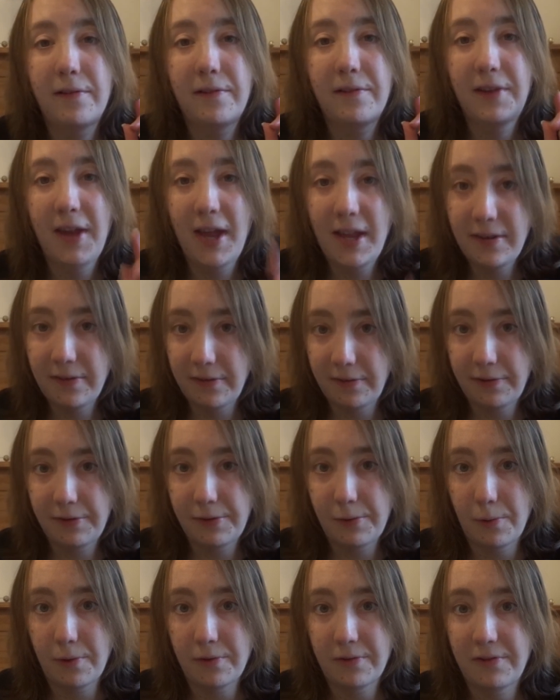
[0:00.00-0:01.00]
10th
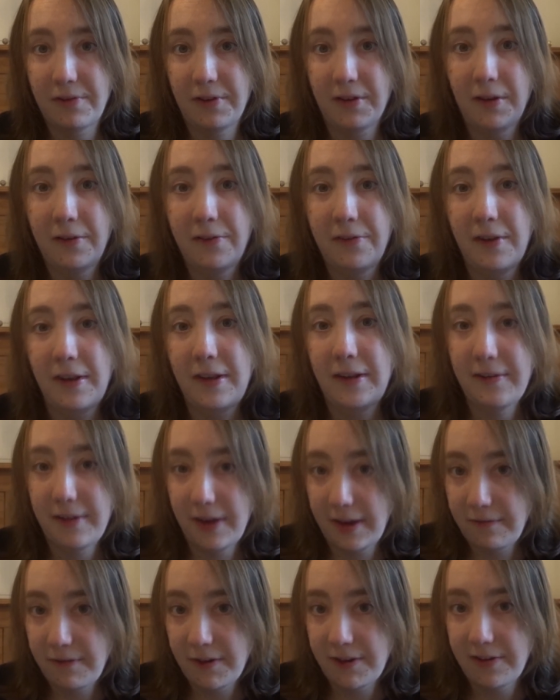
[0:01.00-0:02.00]
Doctor, so the
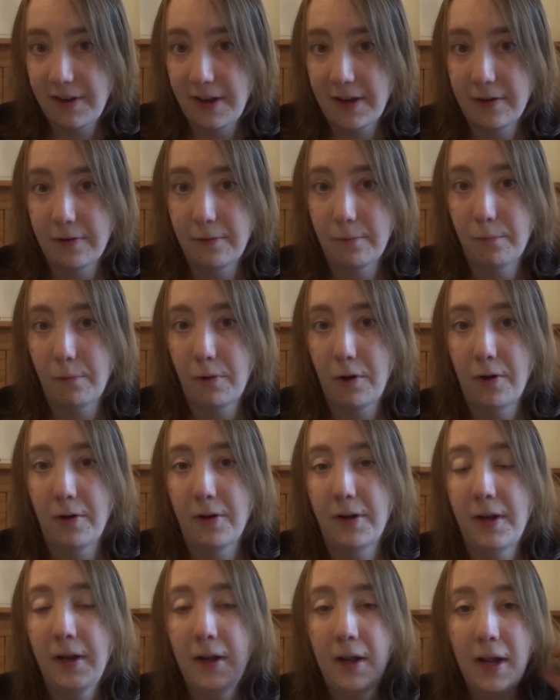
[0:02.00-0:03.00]
David Tennant one,